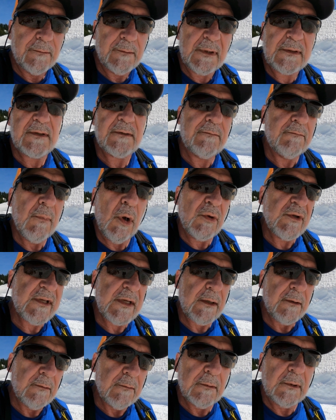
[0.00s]
Let's
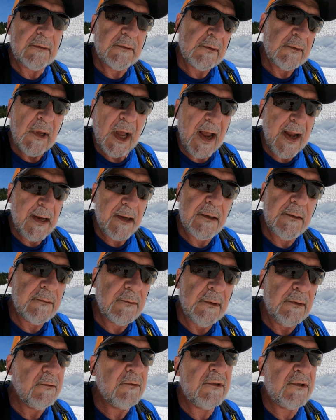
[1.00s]
mosey, let's hike,
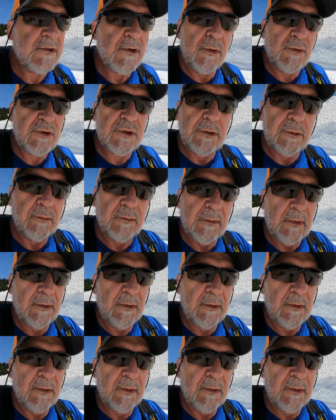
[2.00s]
let's snowshoe.